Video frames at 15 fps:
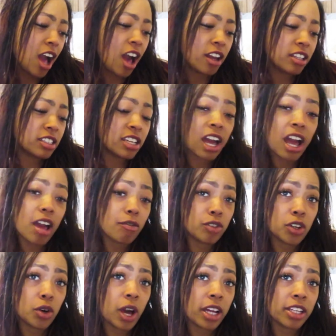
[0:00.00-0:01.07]
honestly, I have
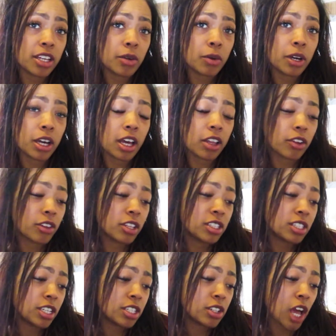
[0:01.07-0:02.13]
no idea what color
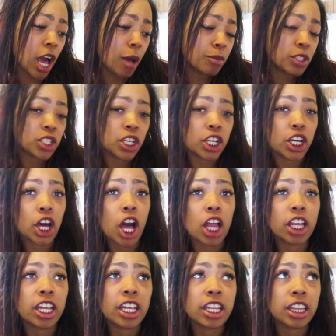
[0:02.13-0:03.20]
this is. I'm just gonna
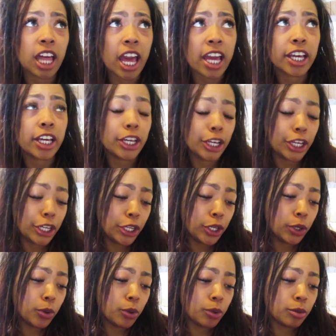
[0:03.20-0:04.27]
call it like
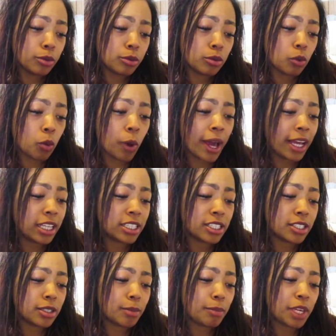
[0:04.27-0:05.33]

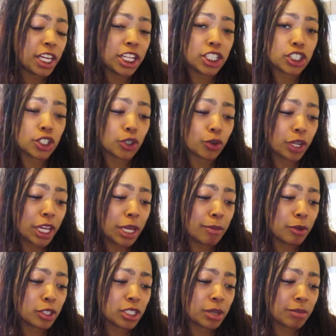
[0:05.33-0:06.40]
white peach
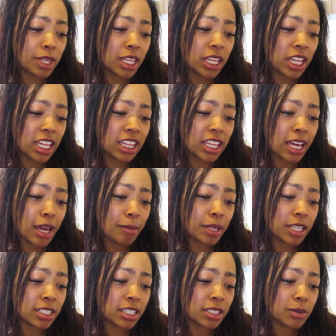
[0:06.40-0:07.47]
cream or something like that,
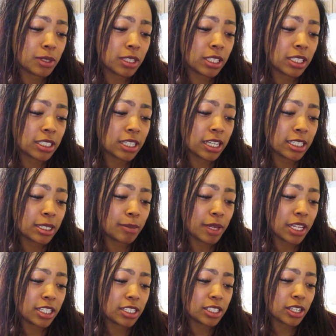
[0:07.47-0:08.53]
because that's what it looks like to me.
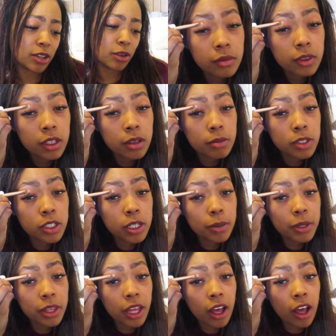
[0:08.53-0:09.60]
So I'm just gonna
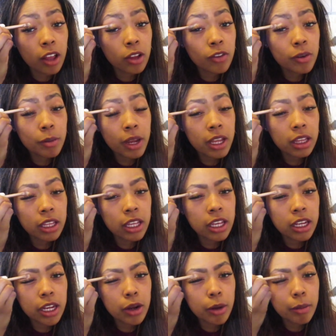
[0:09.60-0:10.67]
put that all over my
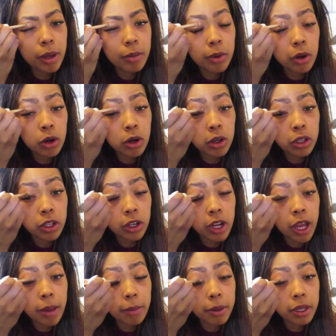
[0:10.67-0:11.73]
lid. And remember earlier
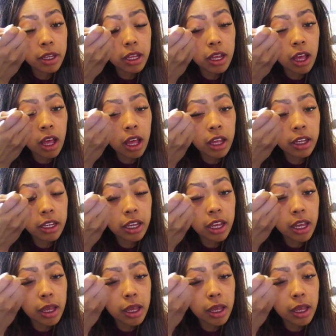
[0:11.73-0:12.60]
I put on